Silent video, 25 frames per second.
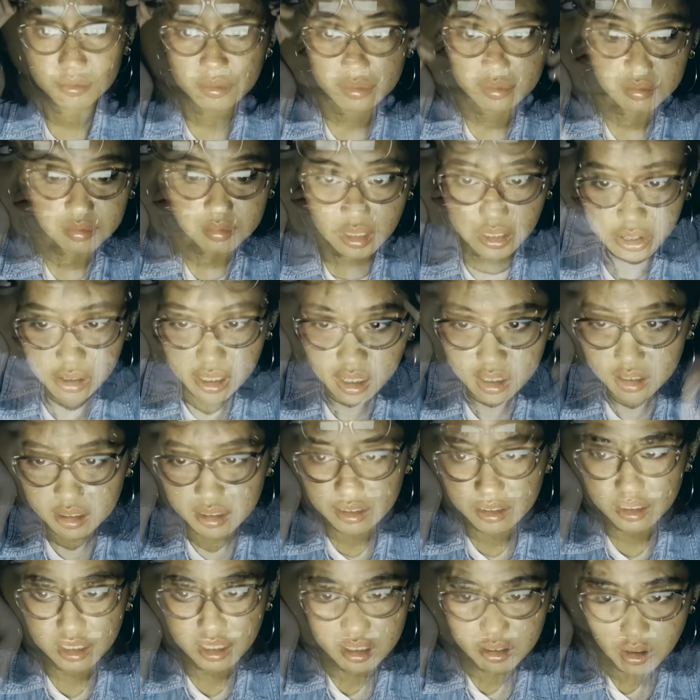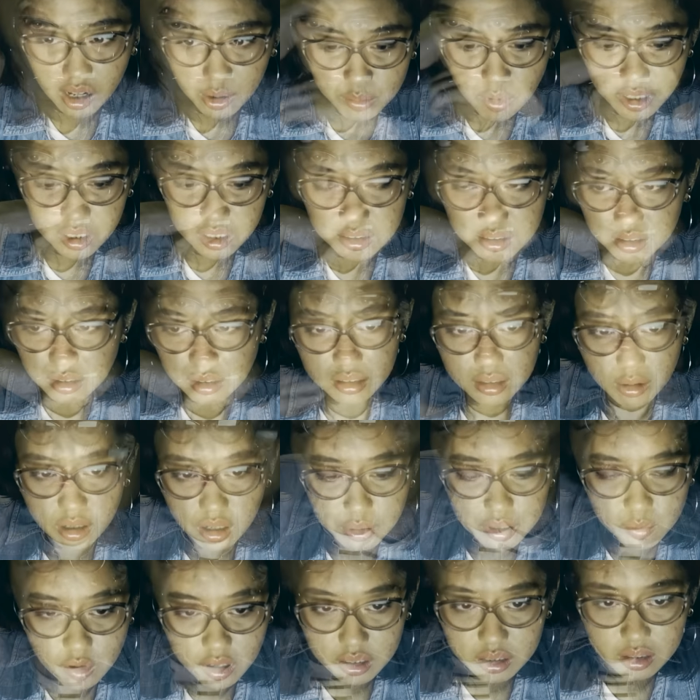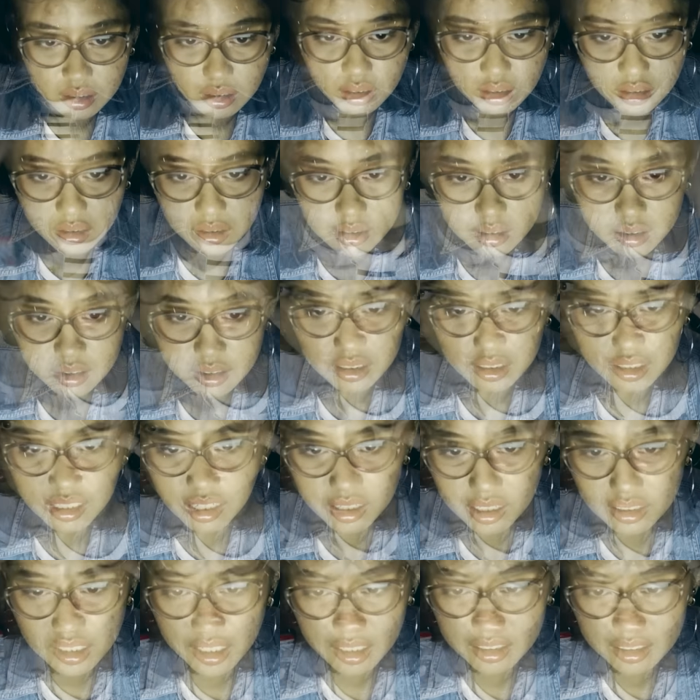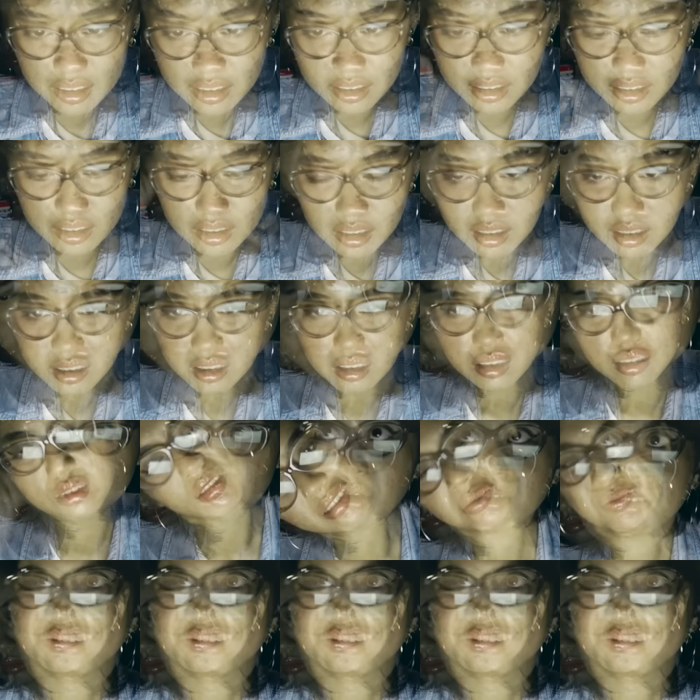to not close your eyes and stay awake.